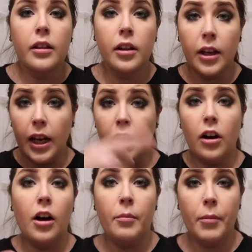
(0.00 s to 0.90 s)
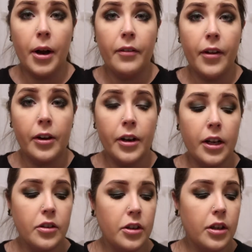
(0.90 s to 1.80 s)
To get off my
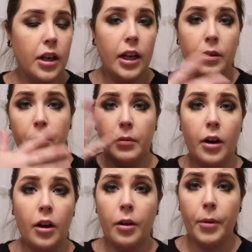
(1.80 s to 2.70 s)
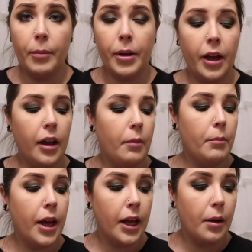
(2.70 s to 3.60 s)
foundation and all my
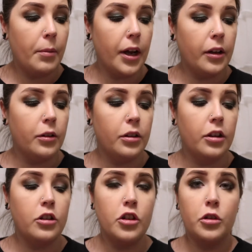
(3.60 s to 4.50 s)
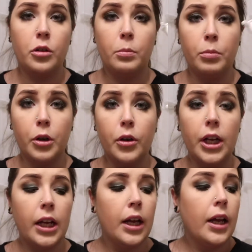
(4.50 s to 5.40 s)
makeup, I use the Juice
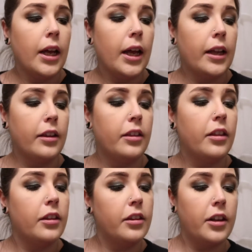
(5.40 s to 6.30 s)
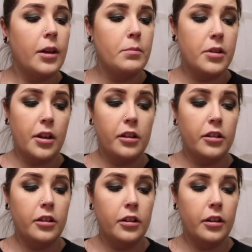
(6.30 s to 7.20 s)
Beauty. It's the Stem
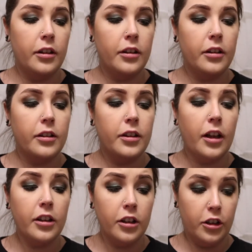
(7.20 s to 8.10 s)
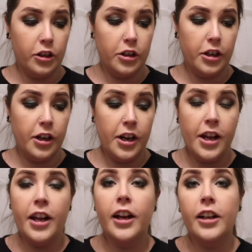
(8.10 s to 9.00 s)
Cellular
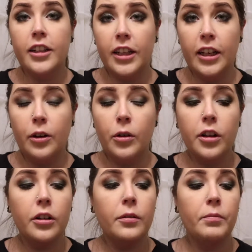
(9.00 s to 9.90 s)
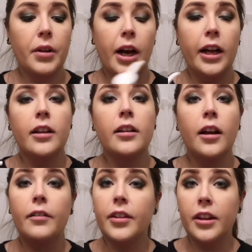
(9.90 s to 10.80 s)
Cleaning Oil. I
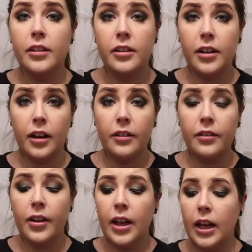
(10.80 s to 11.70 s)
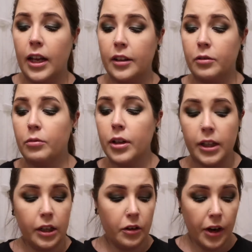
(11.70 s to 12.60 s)
love this stuff. It's
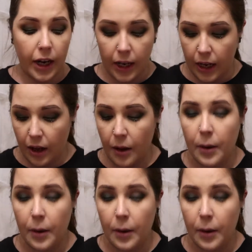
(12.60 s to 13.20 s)
really great.